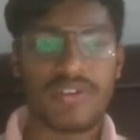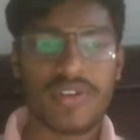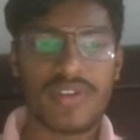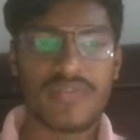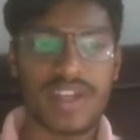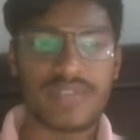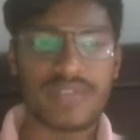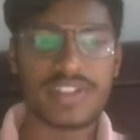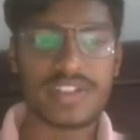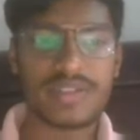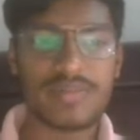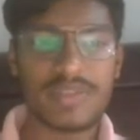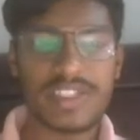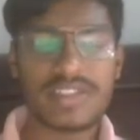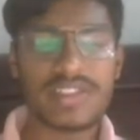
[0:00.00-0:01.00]
Okay, fine with
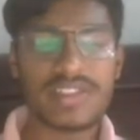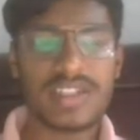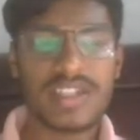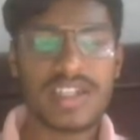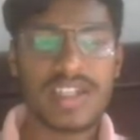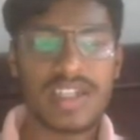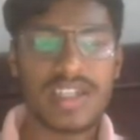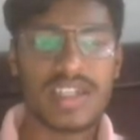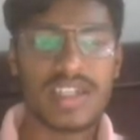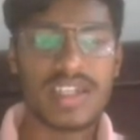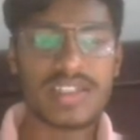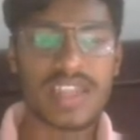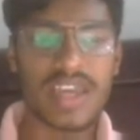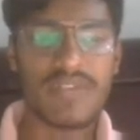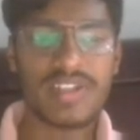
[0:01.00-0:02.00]
it. Means a
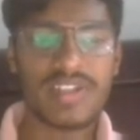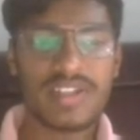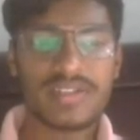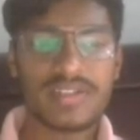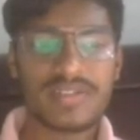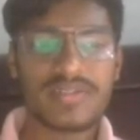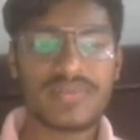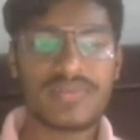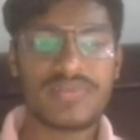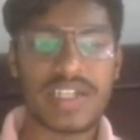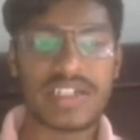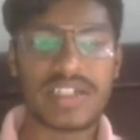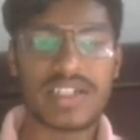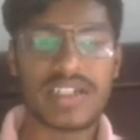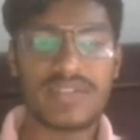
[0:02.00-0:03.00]
is having
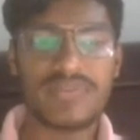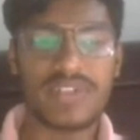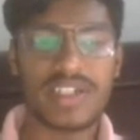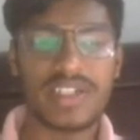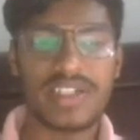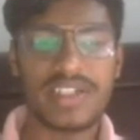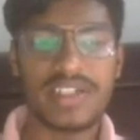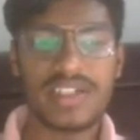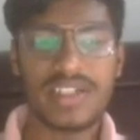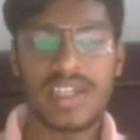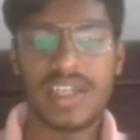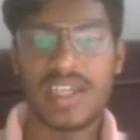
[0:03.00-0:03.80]
factor alpha in it,